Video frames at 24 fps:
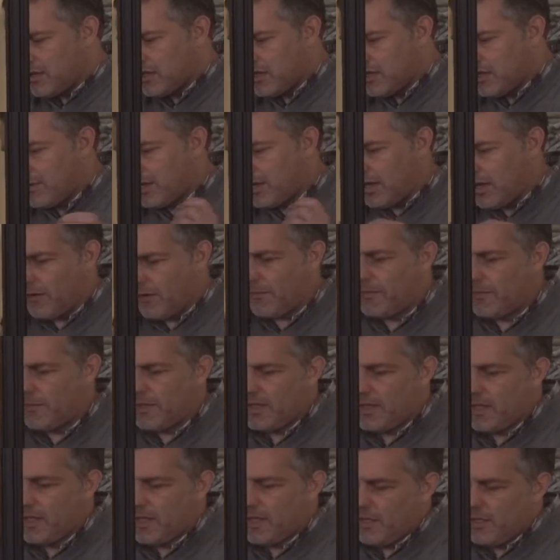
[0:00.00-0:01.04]
there we go.
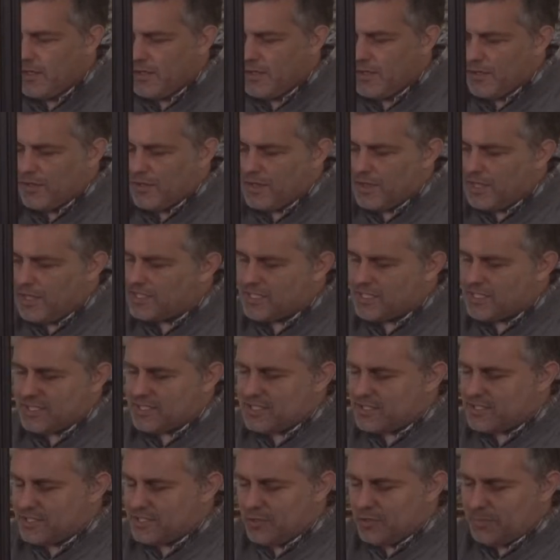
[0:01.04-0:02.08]
This is
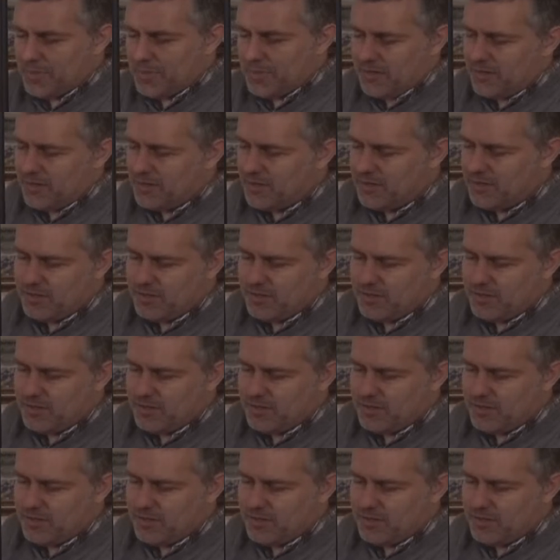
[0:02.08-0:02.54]
stupid.